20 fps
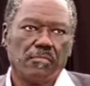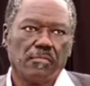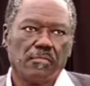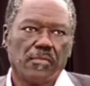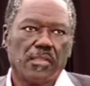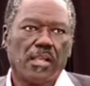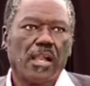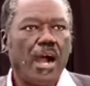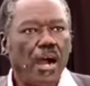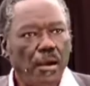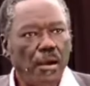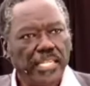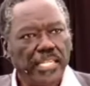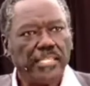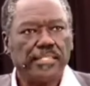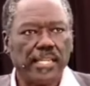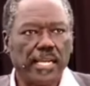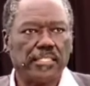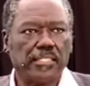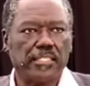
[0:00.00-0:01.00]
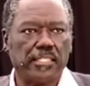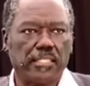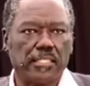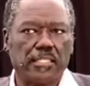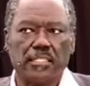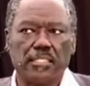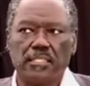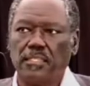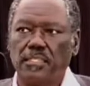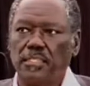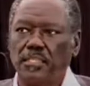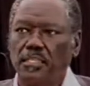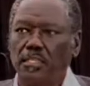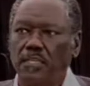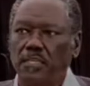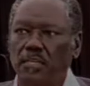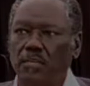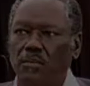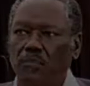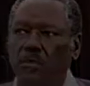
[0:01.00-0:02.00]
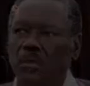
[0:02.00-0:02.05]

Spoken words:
Come and touch it when